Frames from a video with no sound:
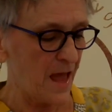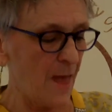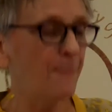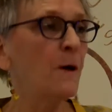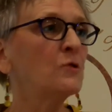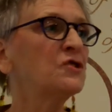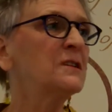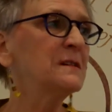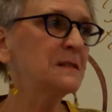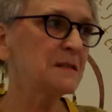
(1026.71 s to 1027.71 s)
And though she
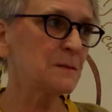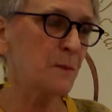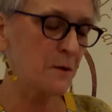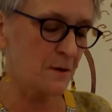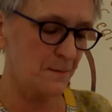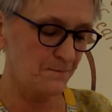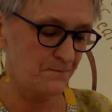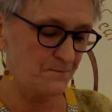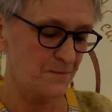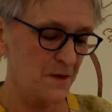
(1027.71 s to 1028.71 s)
is a spirit,
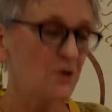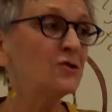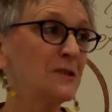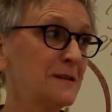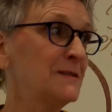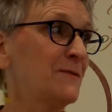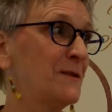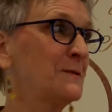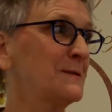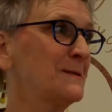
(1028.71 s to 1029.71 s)
she is
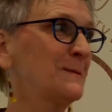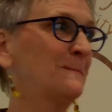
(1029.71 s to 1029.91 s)
fierce.